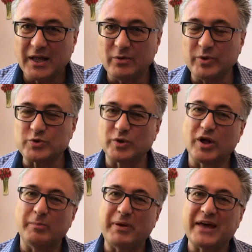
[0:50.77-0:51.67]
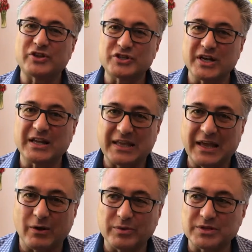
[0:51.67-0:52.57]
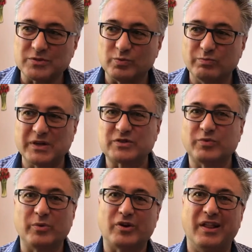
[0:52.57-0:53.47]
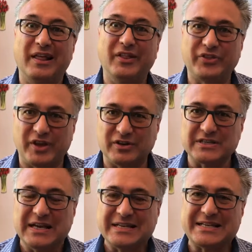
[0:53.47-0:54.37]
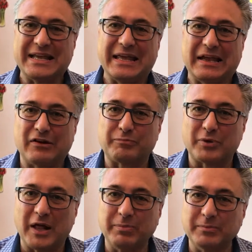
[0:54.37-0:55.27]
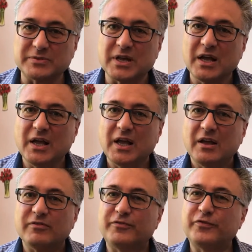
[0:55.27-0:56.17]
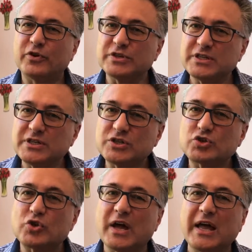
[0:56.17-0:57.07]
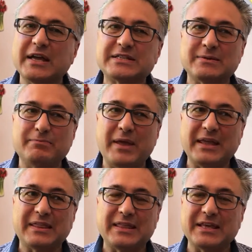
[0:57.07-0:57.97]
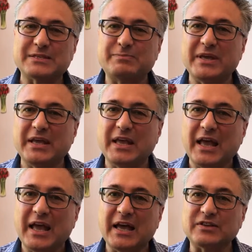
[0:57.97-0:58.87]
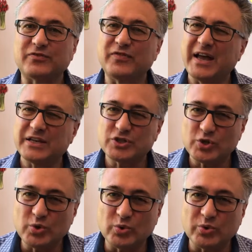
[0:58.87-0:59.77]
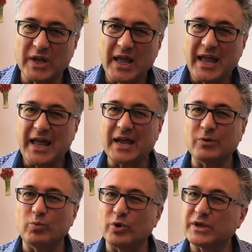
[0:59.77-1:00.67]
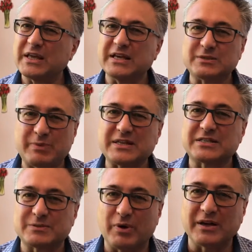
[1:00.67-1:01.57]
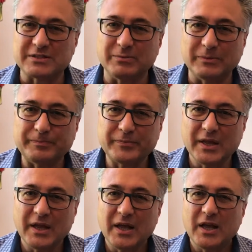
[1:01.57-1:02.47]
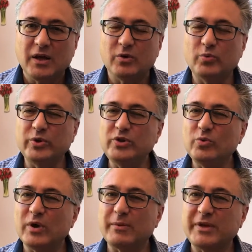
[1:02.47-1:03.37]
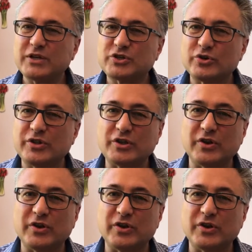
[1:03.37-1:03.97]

which we call pathogenic care, which is much of what we call health care, is taking care of problems, versus trying to make things be as fine tuned and working as best as possible. Wouldn't you want to make sure that